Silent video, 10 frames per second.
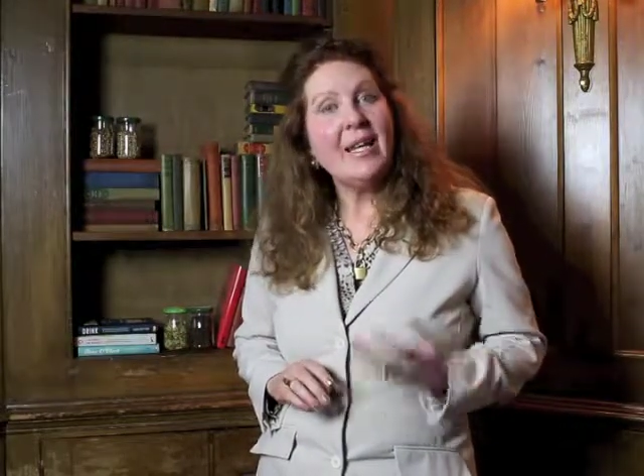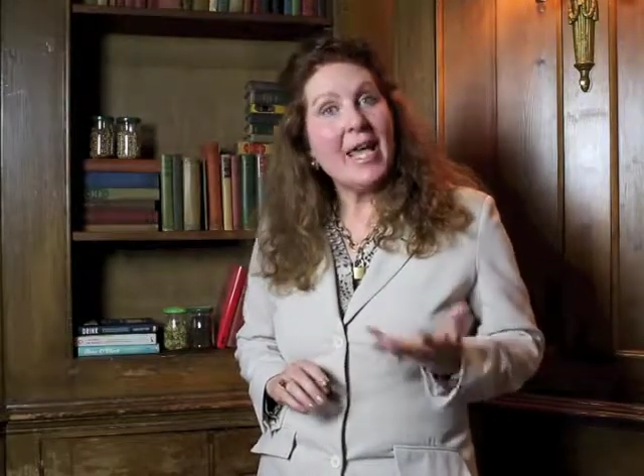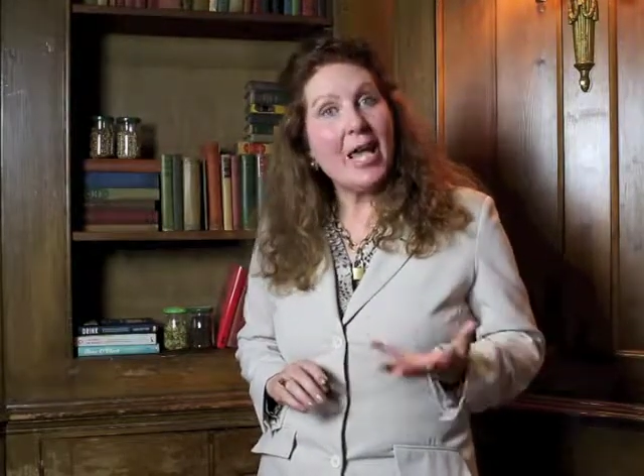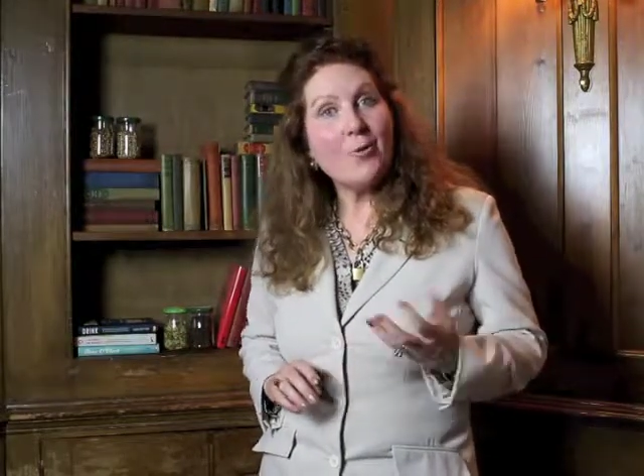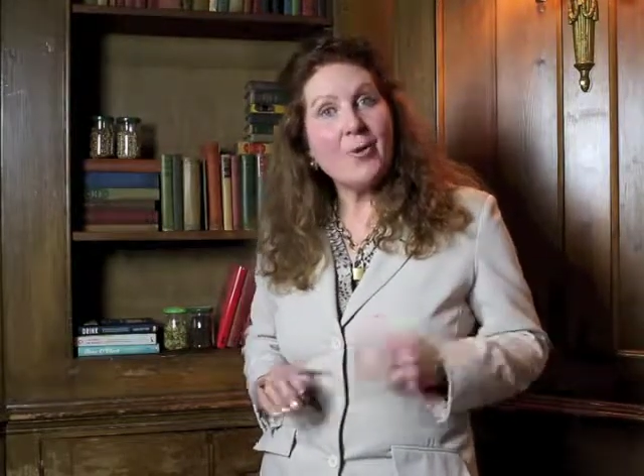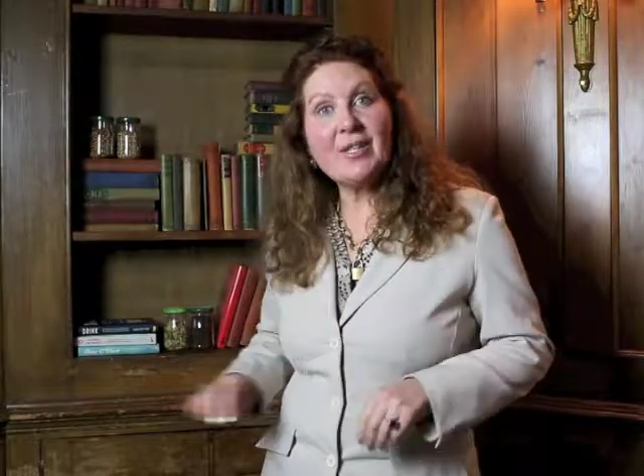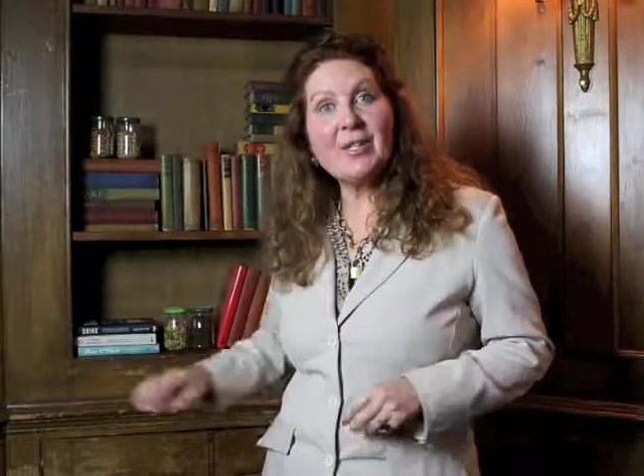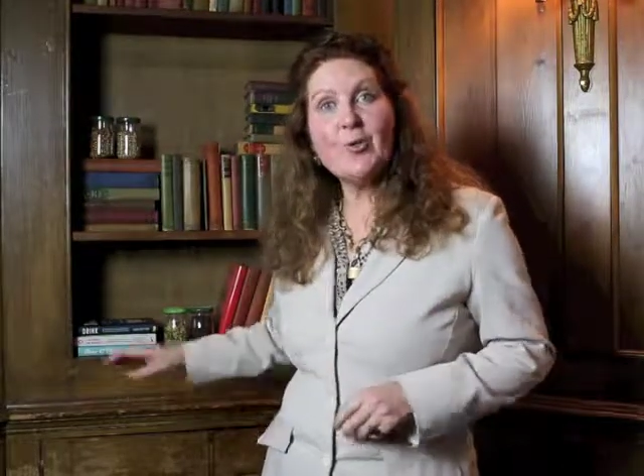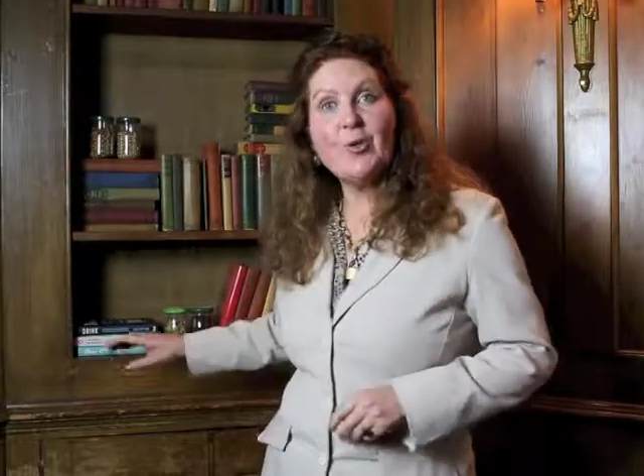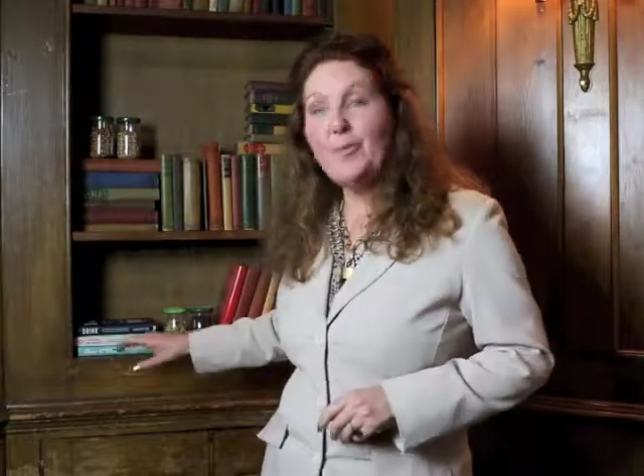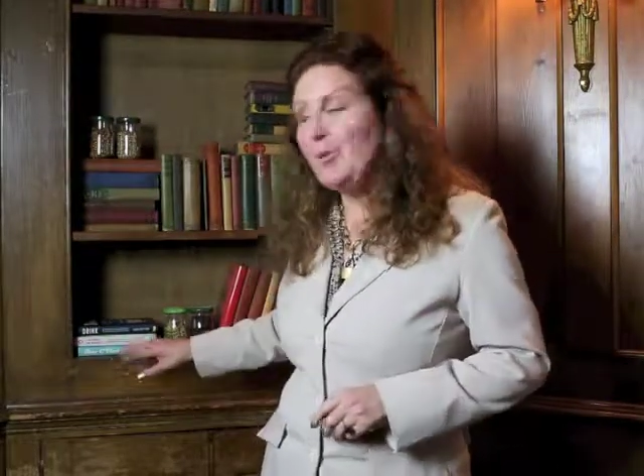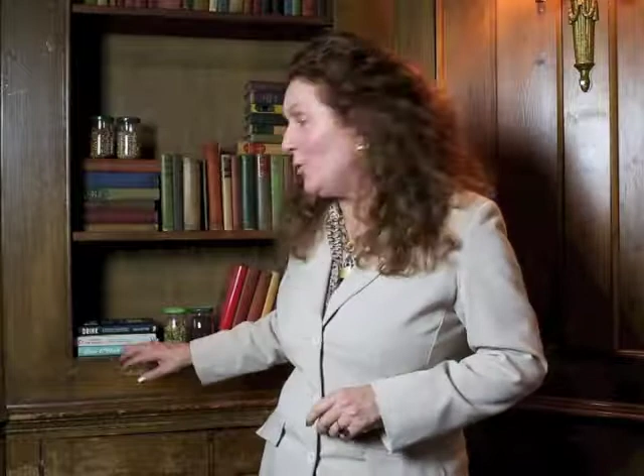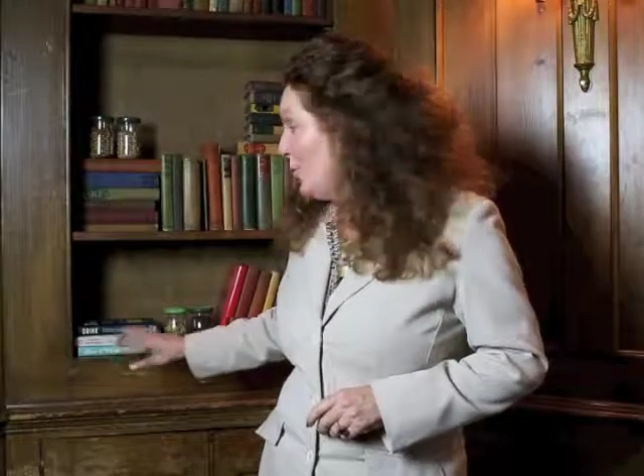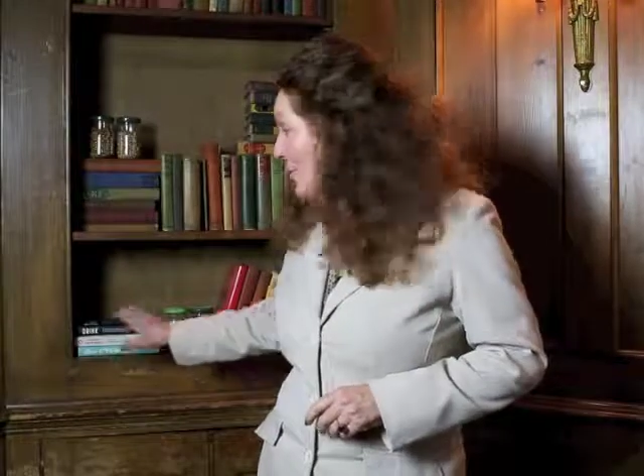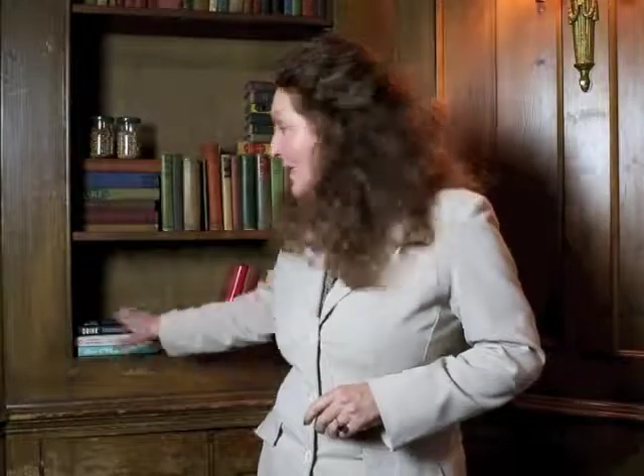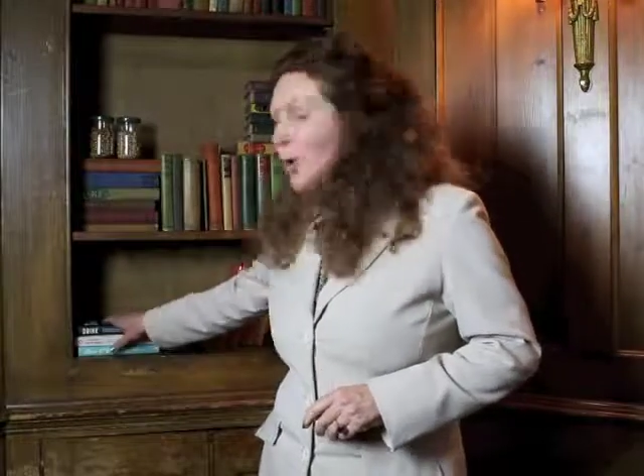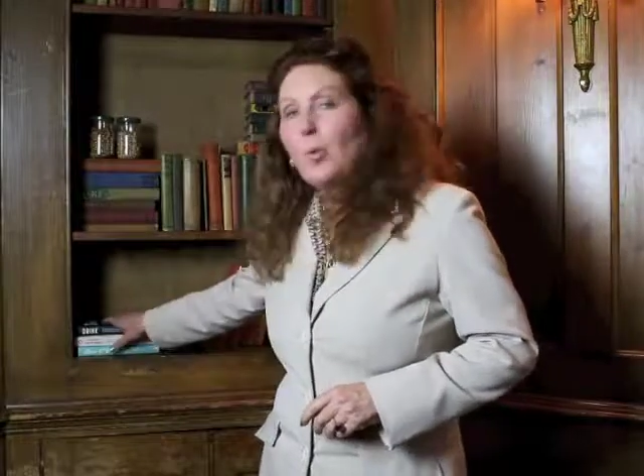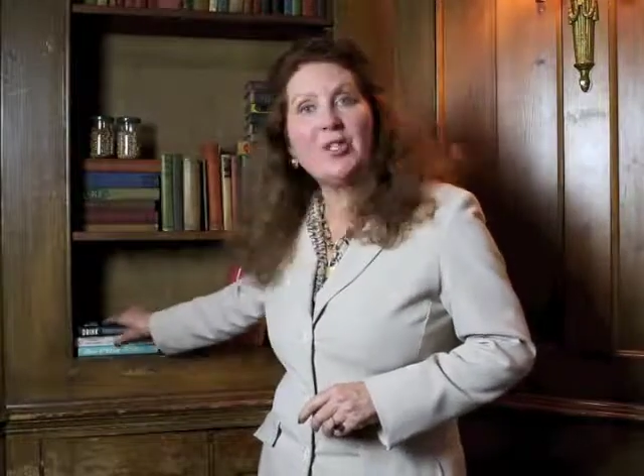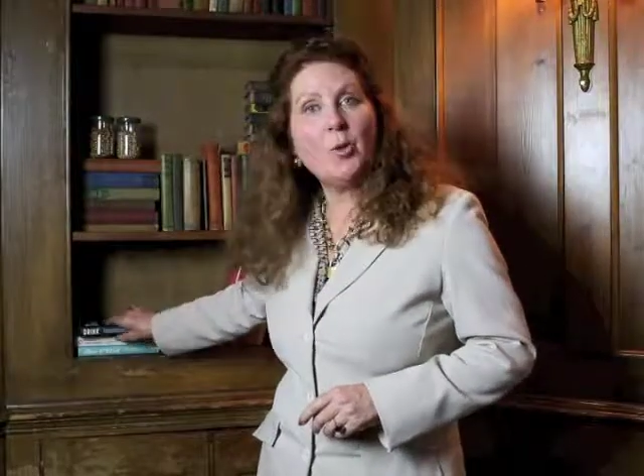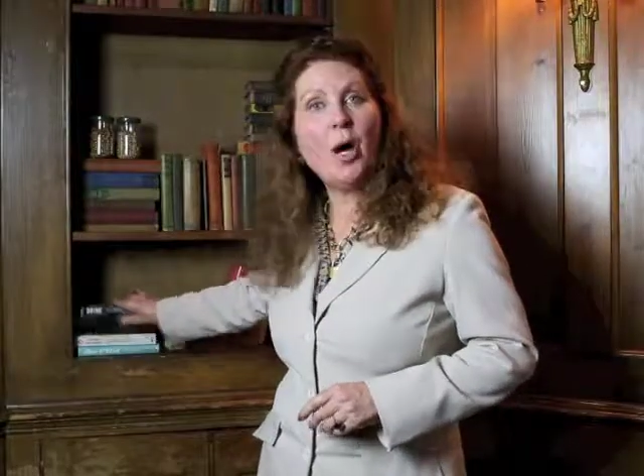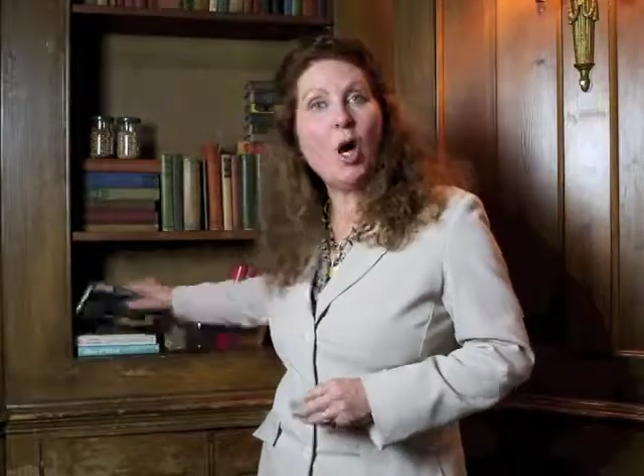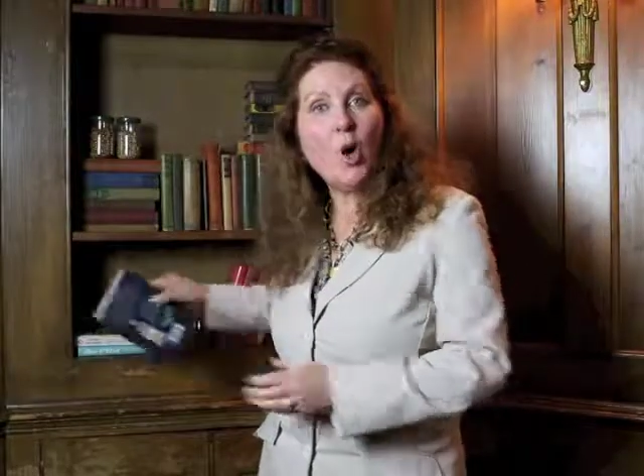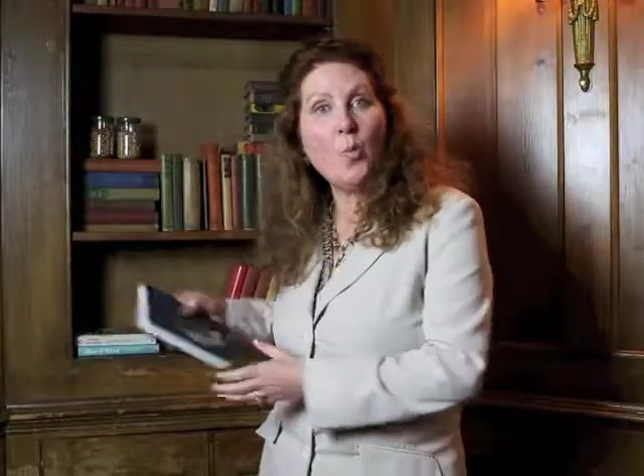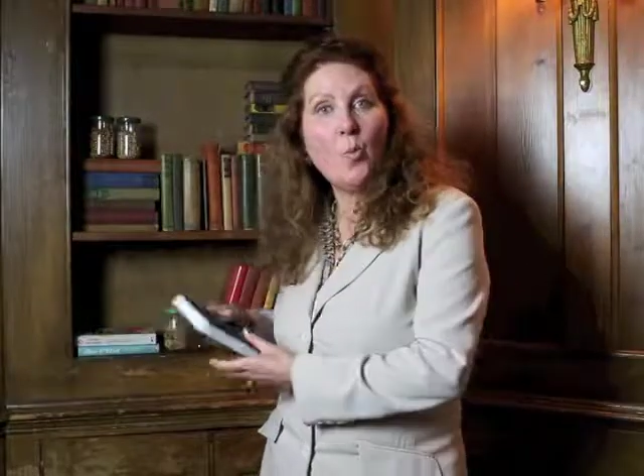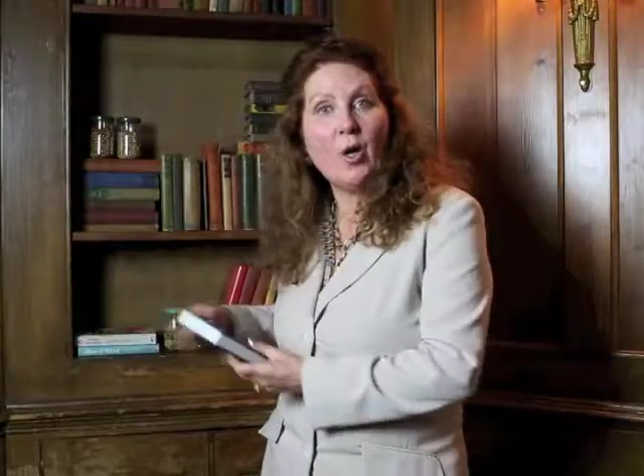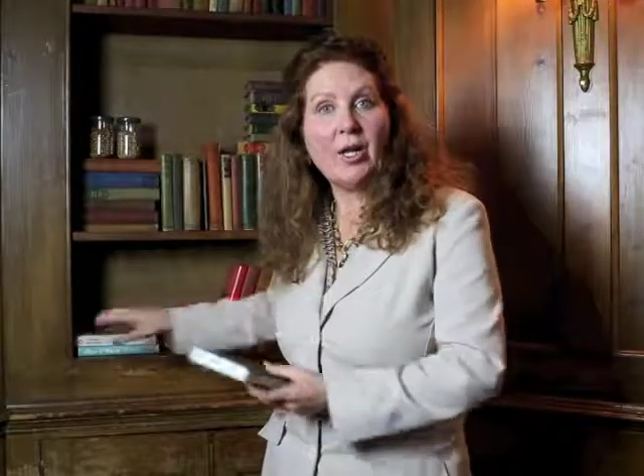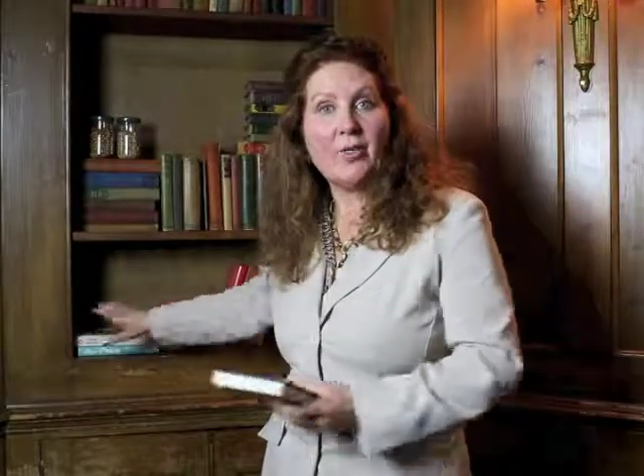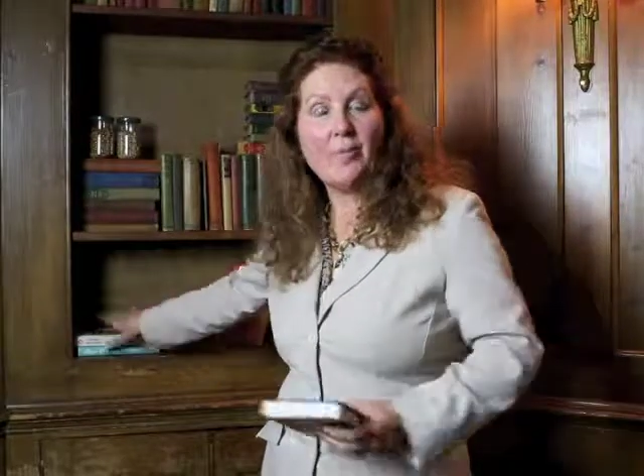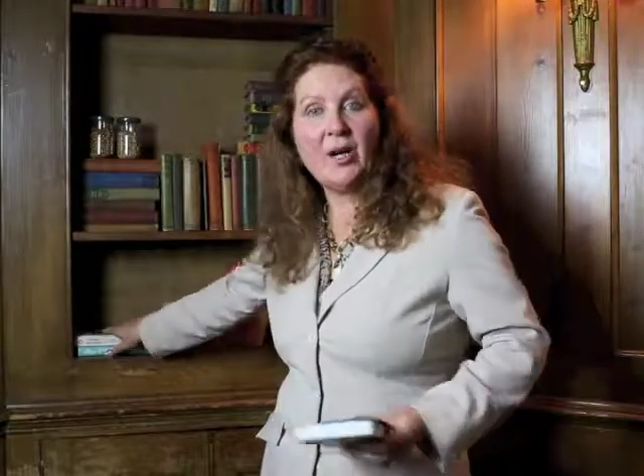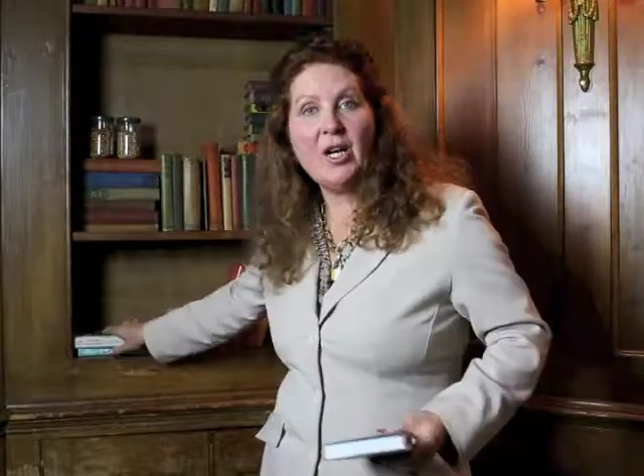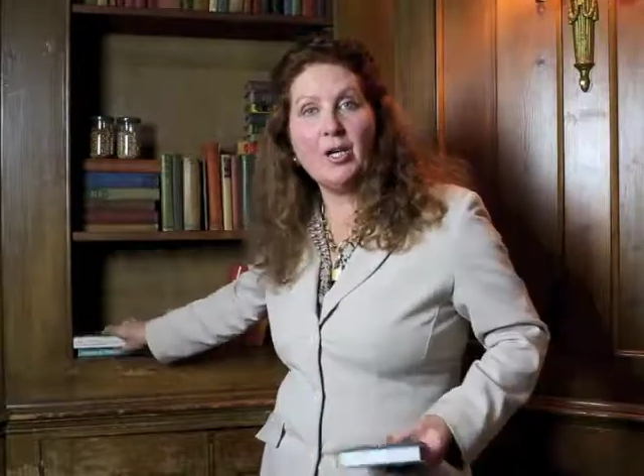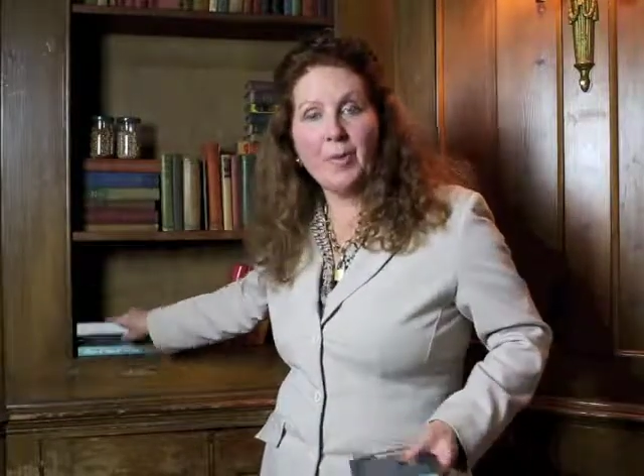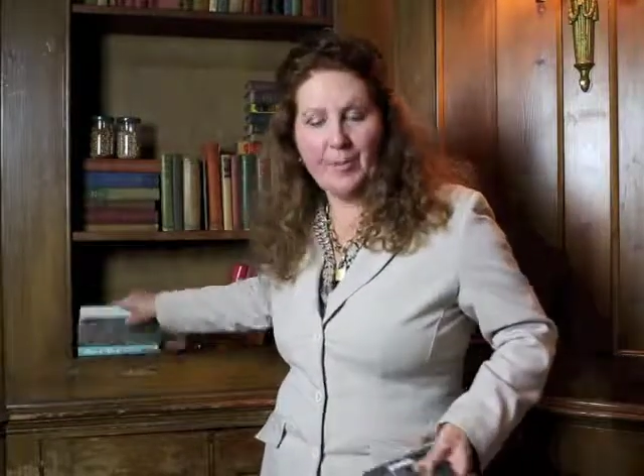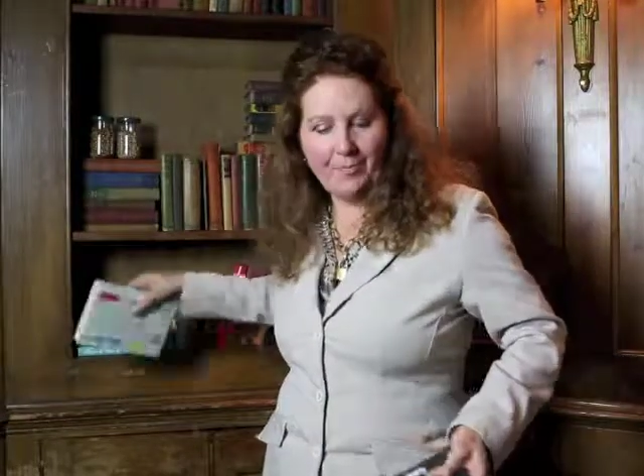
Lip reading: Here at the School of Booze, we do our homework at the pub.